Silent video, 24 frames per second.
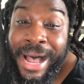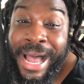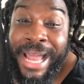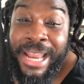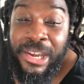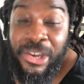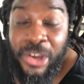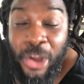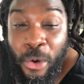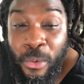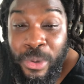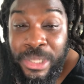I
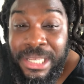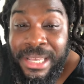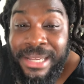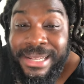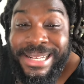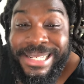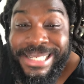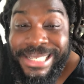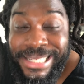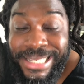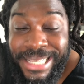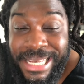know it's
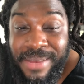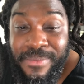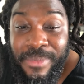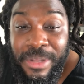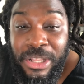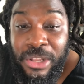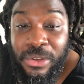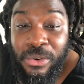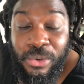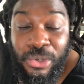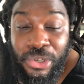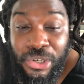going to seem a
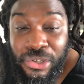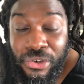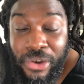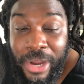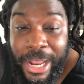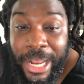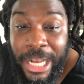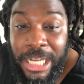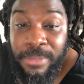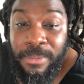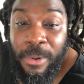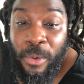little
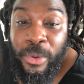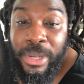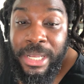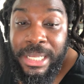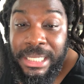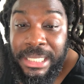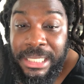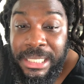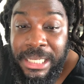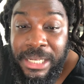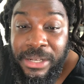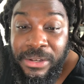strange, but we
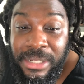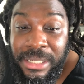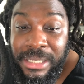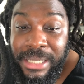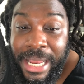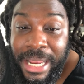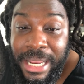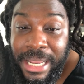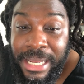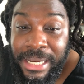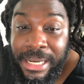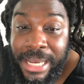can still
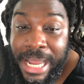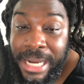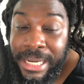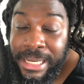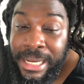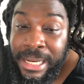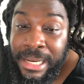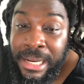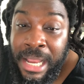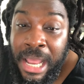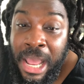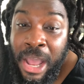stay
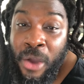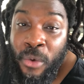connected.